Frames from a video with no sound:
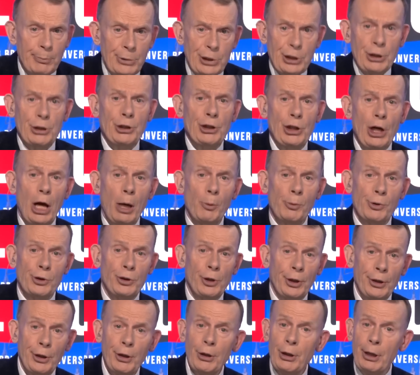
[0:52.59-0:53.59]
Mister Sharp
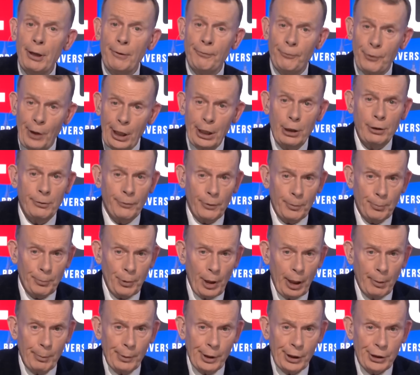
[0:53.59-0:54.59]
was not only a friend of the
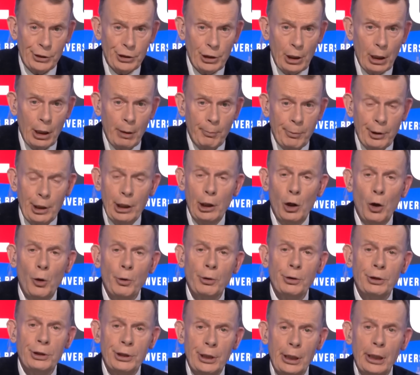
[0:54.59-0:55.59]
Prime Minister, but a
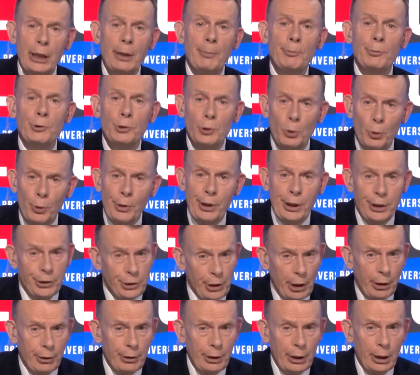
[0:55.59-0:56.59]
long-term Tory
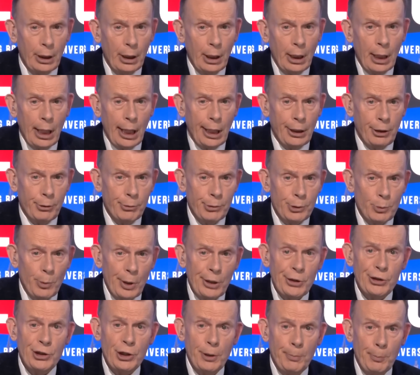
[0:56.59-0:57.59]
donor, and he was
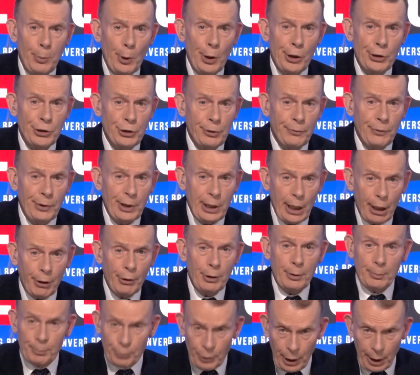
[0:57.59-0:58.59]
once the boss of the
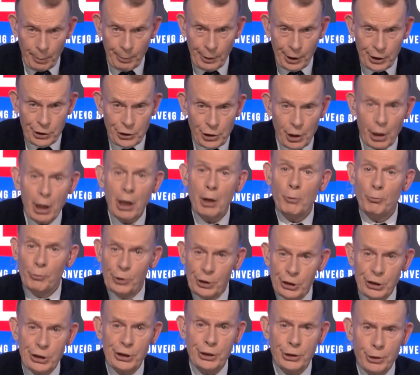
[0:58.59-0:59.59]
current Prime Minister,
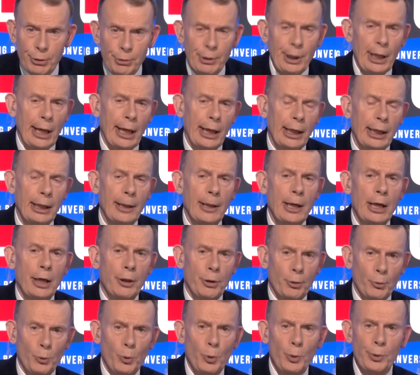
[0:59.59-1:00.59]
Rishi Sunak.
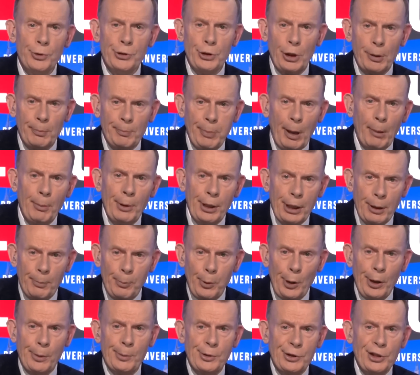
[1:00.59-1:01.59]
The rules on public
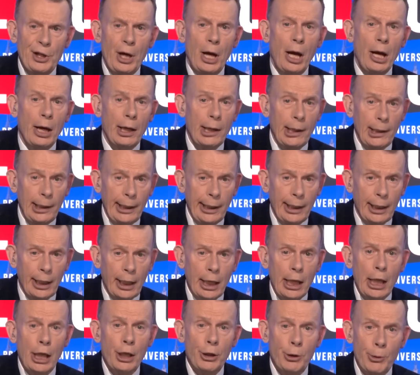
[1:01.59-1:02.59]
appointments are
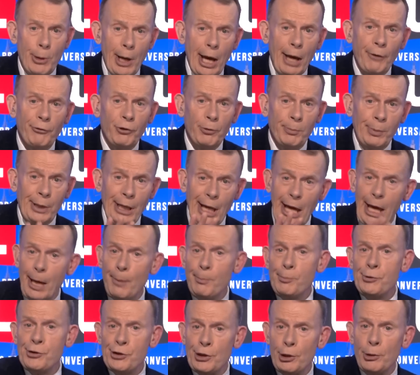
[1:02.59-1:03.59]
clear. You have to be
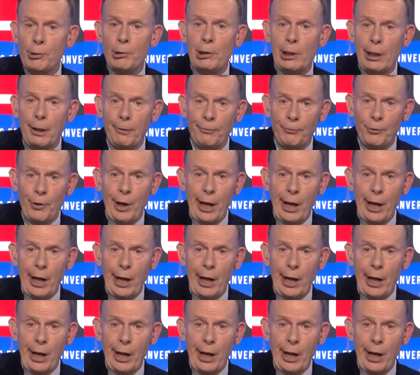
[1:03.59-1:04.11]
absolutely